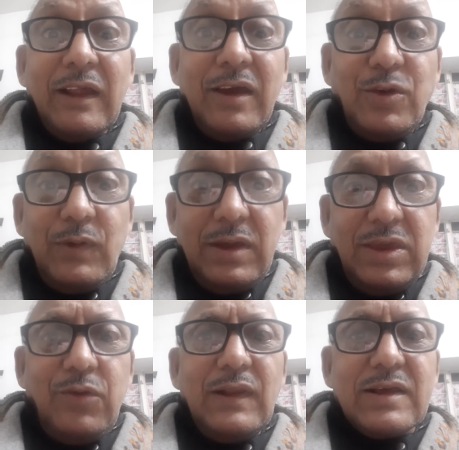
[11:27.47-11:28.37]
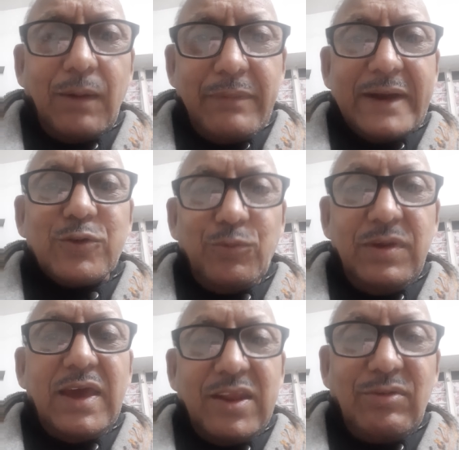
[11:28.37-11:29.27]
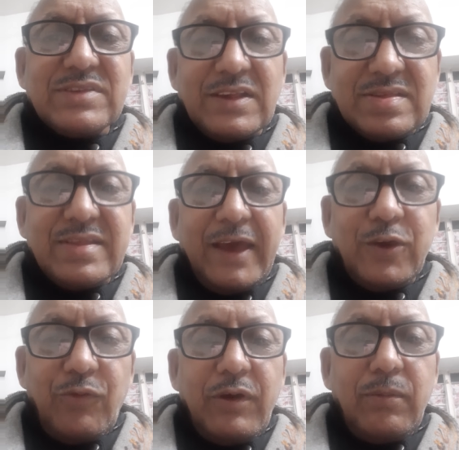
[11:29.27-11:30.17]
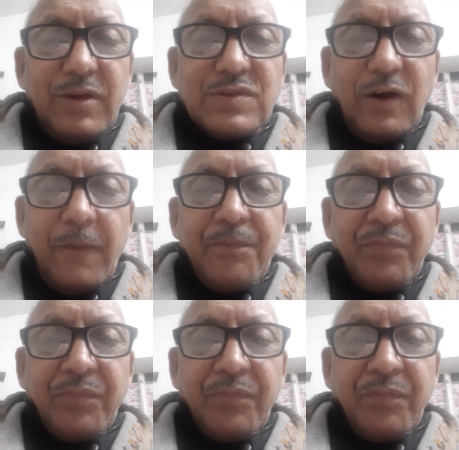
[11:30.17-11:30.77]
You will come back to me and you will say, thank you very much, sir.